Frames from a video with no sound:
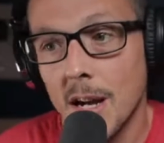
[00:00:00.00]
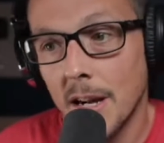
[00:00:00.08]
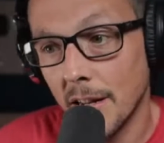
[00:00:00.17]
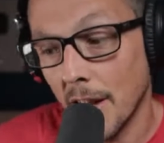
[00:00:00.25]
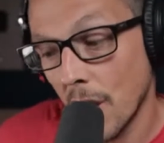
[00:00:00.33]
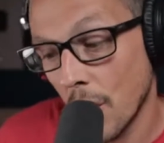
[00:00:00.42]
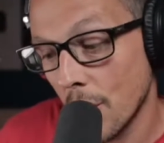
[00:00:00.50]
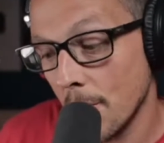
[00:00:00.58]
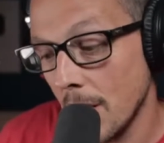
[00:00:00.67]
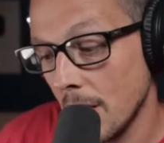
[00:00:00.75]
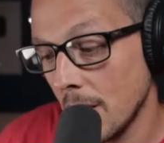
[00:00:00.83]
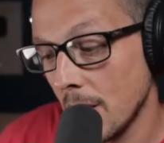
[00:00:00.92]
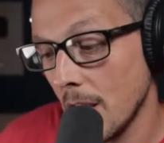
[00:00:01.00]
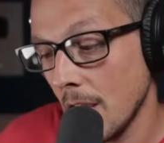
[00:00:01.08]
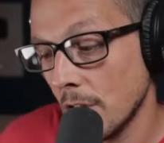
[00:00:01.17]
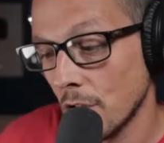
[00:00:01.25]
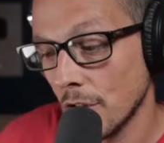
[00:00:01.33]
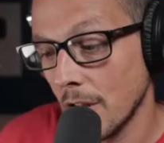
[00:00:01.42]
Did it hurt me in the
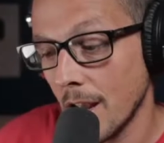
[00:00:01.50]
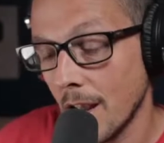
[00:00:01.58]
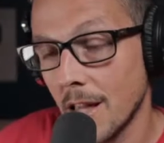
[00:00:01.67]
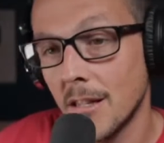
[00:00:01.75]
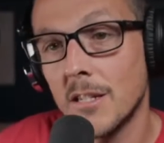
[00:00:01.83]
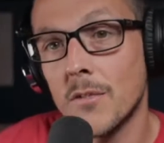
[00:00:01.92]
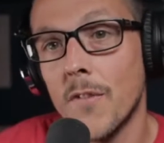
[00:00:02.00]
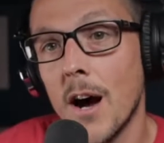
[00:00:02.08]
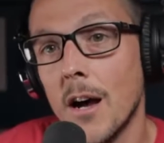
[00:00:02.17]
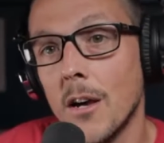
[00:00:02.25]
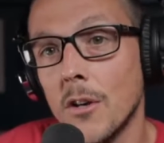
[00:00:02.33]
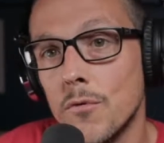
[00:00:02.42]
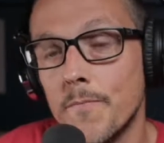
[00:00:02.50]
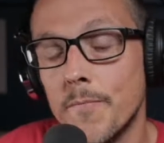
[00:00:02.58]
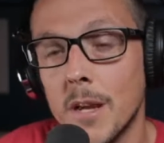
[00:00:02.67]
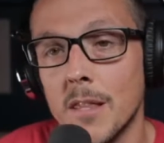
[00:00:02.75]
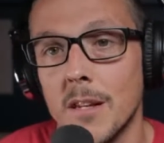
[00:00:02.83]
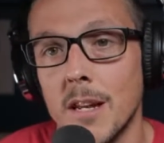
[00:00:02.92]
days, or did I get less volume
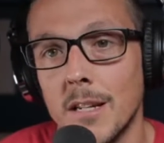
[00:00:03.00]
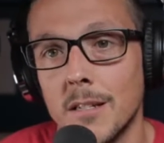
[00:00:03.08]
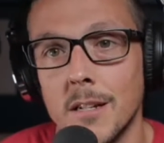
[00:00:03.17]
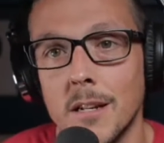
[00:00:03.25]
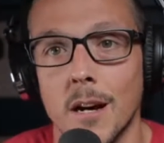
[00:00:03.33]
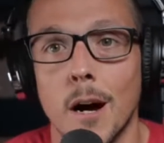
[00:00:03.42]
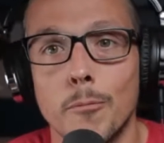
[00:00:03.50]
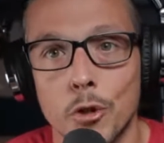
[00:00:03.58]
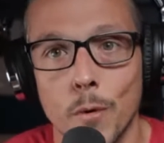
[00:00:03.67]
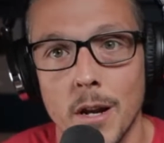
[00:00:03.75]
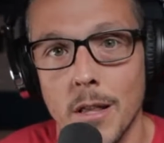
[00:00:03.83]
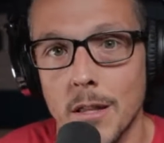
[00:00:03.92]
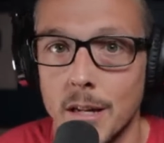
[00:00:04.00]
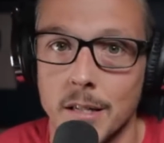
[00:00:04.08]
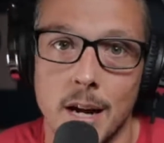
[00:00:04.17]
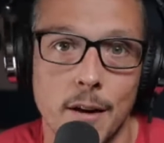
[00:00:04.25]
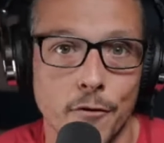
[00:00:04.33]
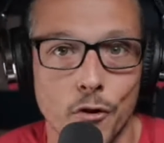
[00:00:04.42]
in the days leading up to it and the days
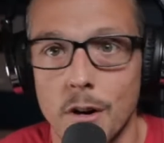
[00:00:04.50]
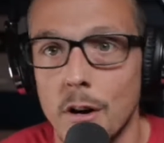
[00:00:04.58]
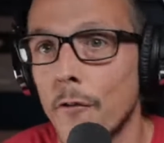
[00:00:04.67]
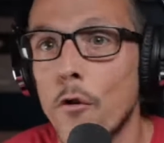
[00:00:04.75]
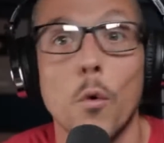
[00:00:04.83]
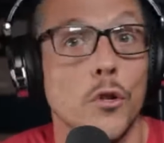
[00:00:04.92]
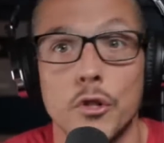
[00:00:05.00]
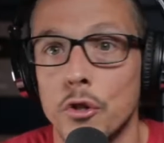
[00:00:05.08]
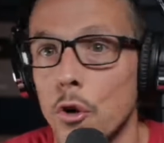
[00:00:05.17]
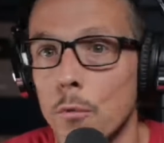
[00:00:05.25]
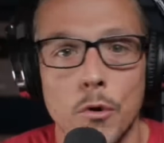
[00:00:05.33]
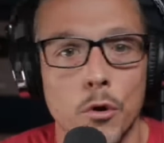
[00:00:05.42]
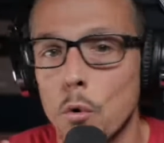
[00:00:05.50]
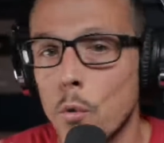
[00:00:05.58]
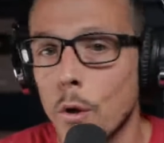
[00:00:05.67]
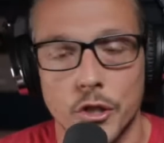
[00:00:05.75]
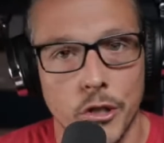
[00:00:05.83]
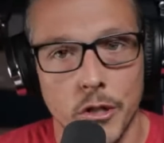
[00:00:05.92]
after it? Of course, no
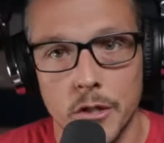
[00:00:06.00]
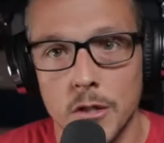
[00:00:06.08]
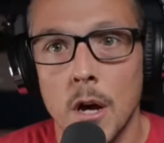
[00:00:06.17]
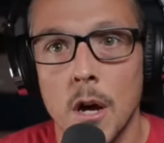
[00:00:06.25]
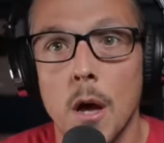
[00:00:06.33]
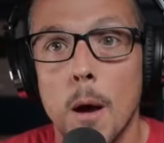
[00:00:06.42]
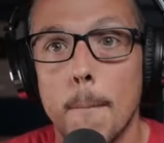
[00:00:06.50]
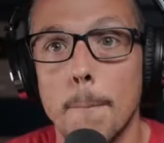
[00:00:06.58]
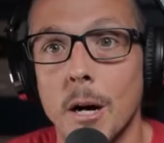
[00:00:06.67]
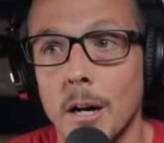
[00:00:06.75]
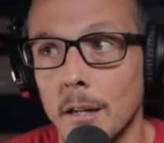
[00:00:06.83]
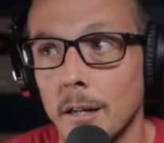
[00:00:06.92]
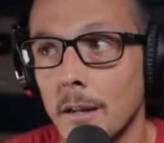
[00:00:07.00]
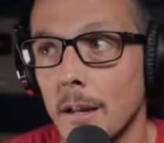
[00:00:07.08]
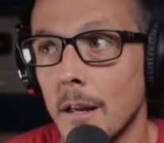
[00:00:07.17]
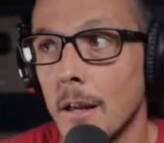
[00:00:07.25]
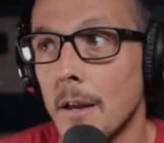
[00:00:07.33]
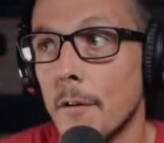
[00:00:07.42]
questions. But
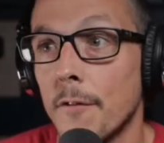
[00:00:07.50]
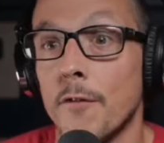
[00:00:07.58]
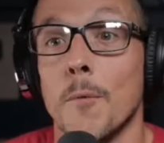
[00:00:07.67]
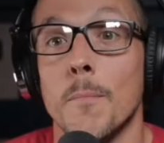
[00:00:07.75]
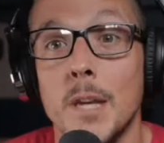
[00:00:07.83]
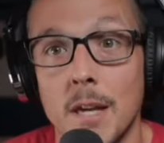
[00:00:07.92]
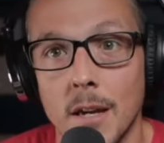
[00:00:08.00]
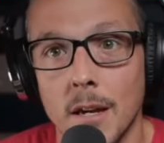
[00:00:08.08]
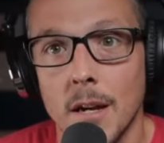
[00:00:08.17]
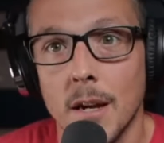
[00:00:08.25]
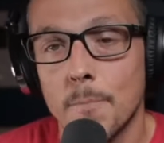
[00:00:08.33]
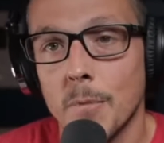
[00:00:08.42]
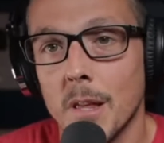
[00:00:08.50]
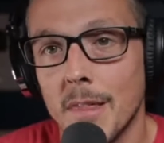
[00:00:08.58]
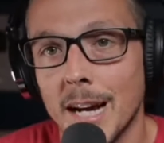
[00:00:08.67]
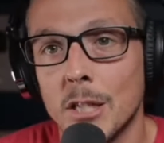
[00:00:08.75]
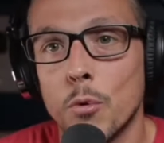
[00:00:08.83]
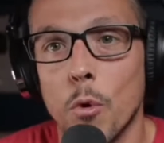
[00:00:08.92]
for me,
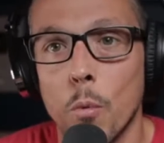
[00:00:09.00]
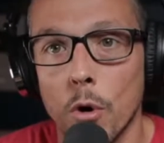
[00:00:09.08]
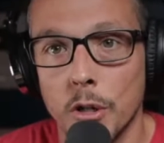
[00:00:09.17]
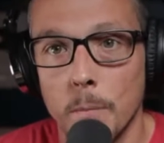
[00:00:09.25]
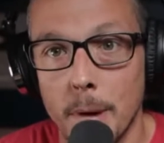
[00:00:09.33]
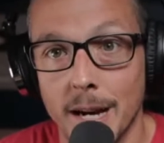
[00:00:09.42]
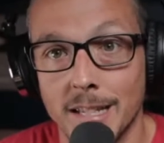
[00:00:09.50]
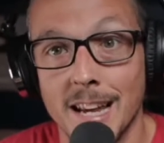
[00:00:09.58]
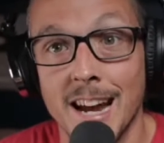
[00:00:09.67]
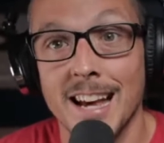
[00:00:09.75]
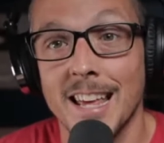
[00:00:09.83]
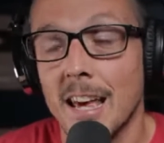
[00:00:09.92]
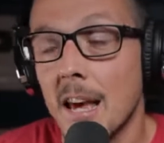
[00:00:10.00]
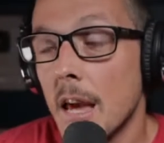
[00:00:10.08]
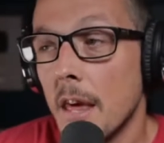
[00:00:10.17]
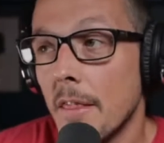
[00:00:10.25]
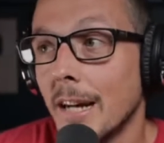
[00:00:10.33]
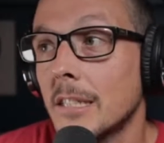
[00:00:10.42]
that's what worked best. And
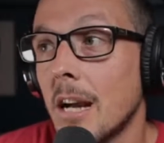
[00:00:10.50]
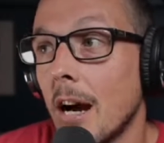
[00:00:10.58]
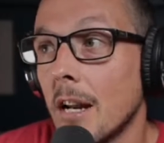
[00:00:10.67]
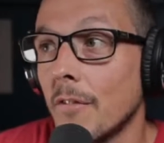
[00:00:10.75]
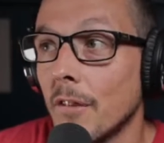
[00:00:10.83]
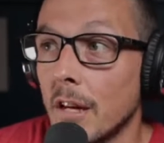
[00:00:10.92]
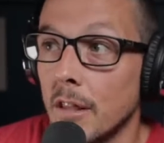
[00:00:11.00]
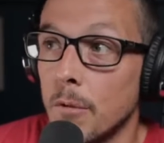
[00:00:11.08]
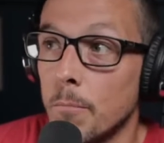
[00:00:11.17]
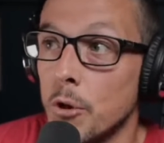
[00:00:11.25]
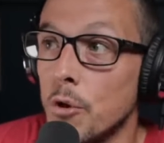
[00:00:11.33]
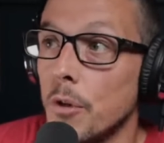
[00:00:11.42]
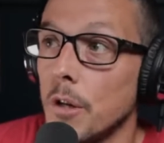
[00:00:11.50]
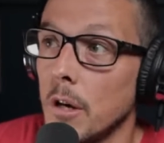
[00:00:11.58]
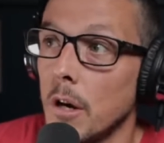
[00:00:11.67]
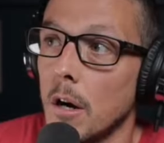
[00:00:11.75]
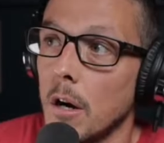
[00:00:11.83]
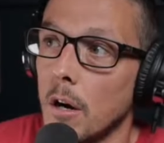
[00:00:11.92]
that's kind of like the beauty
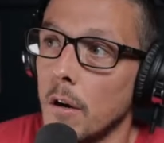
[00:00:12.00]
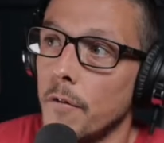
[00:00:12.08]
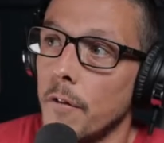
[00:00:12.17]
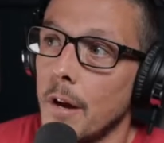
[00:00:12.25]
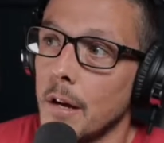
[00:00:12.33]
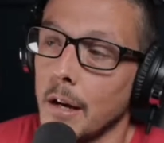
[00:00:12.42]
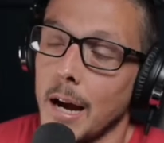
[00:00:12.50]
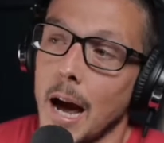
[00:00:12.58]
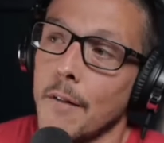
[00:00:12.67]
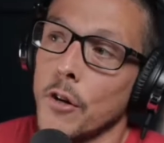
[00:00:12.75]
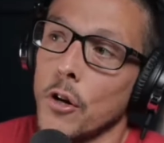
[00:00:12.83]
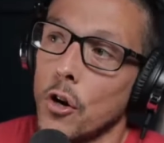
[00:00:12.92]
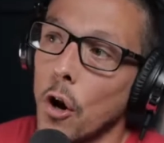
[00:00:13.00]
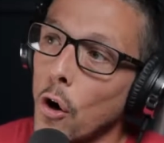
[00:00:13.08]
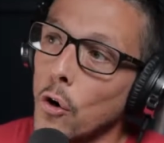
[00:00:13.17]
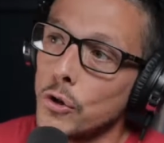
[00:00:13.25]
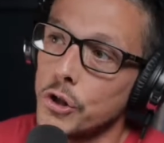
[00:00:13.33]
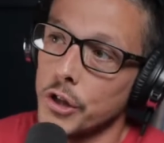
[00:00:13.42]
of like having a
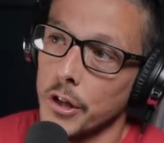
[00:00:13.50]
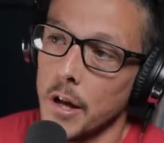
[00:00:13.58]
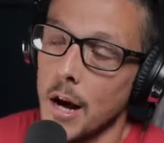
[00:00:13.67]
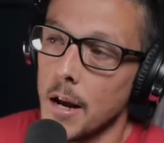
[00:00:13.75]
coach and